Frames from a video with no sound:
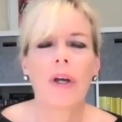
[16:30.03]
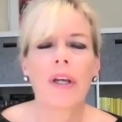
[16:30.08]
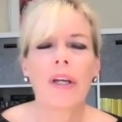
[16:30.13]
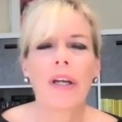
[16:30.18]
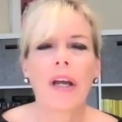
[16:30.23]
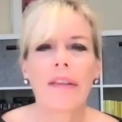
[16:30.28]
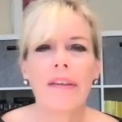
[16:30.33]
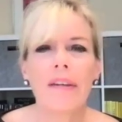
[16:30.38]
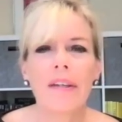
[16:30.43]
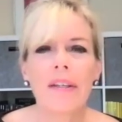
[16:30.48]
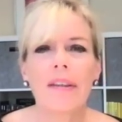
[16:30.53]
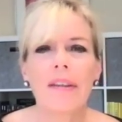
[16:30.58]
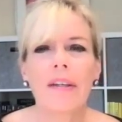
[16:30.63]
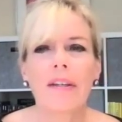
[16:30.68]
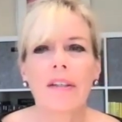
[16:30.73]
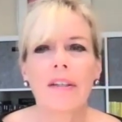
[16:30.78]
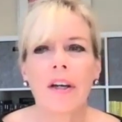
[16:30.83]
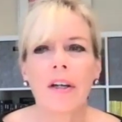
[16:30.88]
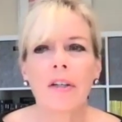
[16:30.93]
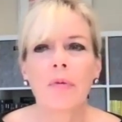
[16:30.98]
And I think
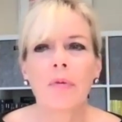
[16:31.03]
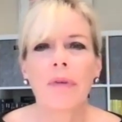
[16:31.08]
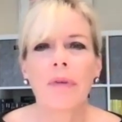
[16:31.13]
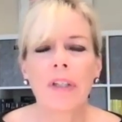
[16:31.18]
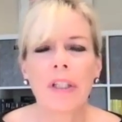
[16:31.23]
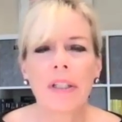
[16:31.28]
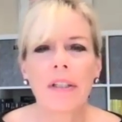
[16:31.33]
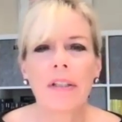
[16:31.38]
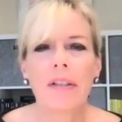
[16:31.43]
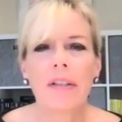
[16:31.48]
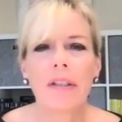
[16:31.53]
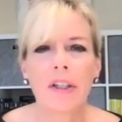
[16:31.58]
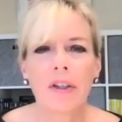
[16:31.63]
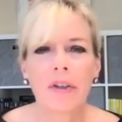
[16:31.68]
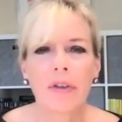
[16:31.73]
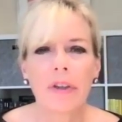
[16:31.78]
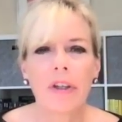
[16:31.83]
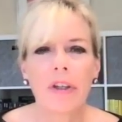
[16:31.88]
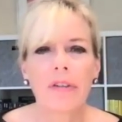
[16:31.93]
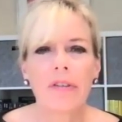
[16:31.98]
that young women need to
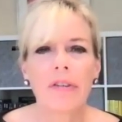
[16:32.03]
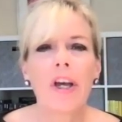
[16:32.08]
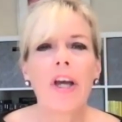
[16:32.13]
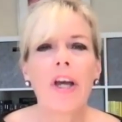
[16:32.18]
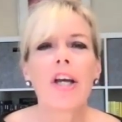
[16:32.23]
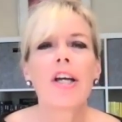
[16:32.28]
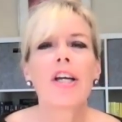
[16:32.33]
hear this.